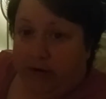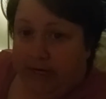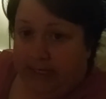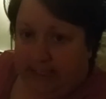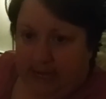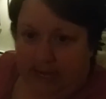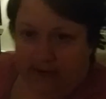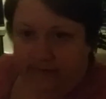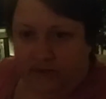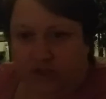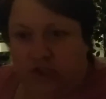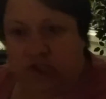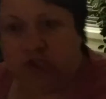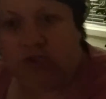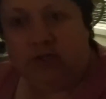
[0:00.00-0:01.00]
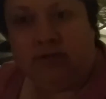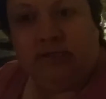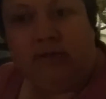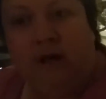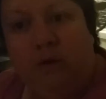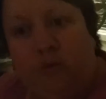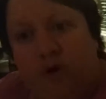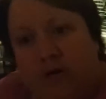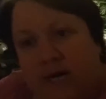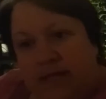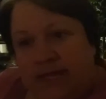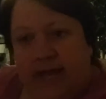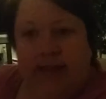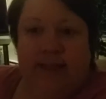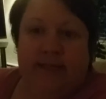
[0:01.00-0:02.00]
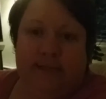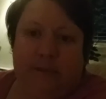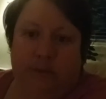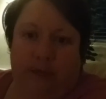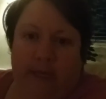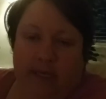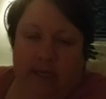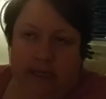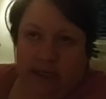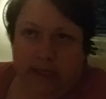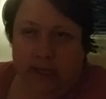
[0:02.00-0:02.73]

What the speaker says: intake for sure. So I'll work on that this week.